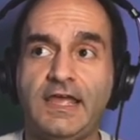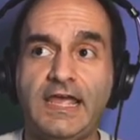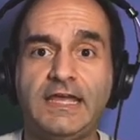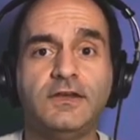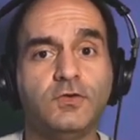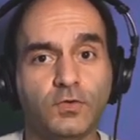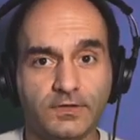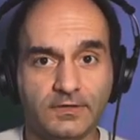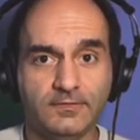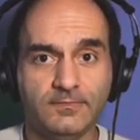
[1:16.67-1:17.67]
Ed
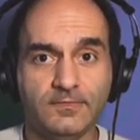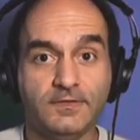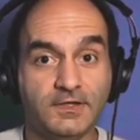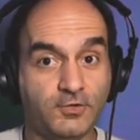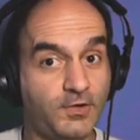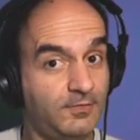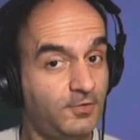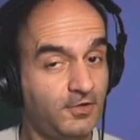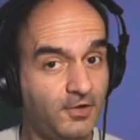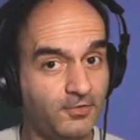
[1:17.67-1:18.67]
Norton The
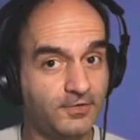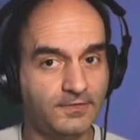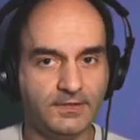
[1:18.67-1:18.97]
Incredible Hulk,